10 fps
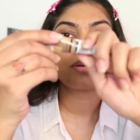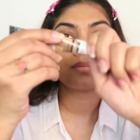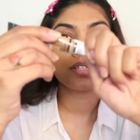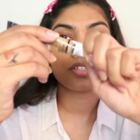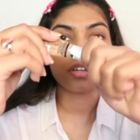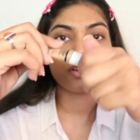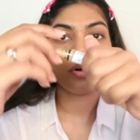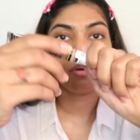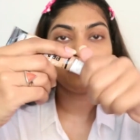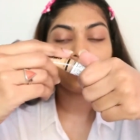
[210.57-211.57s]
I'm just gonna
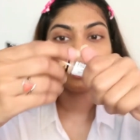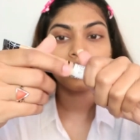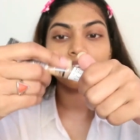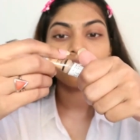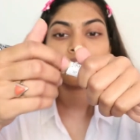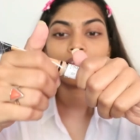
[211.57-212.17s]
open it